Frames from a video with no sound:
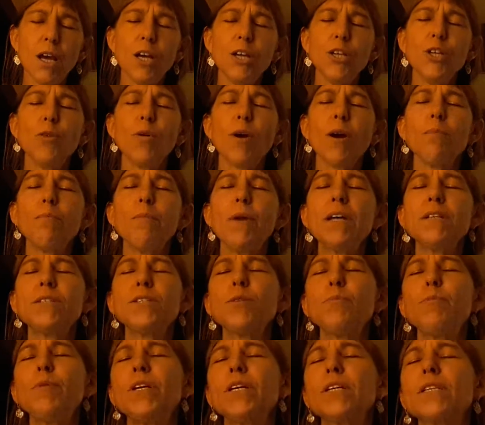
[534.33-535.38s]
You are meant
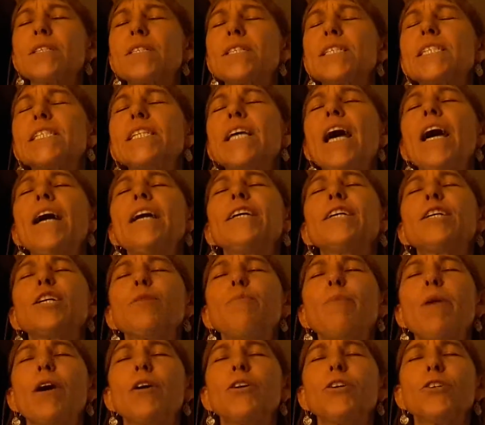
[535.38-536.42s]
to be ecstatic
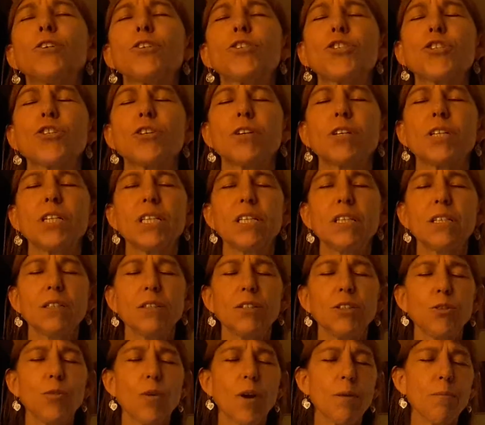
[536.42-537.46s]
about your journey.
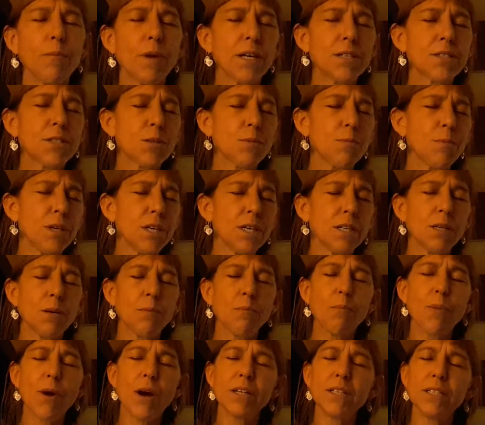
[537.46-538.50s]
You are meant to be in
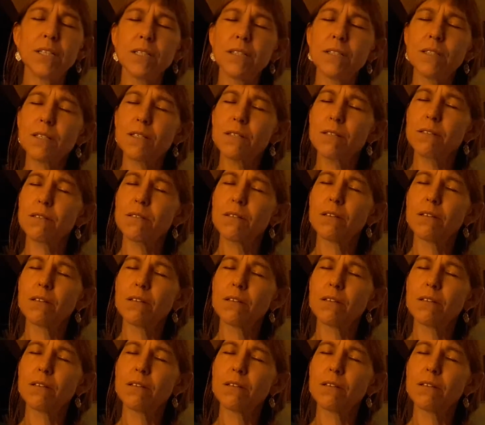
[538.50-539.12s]
abundance.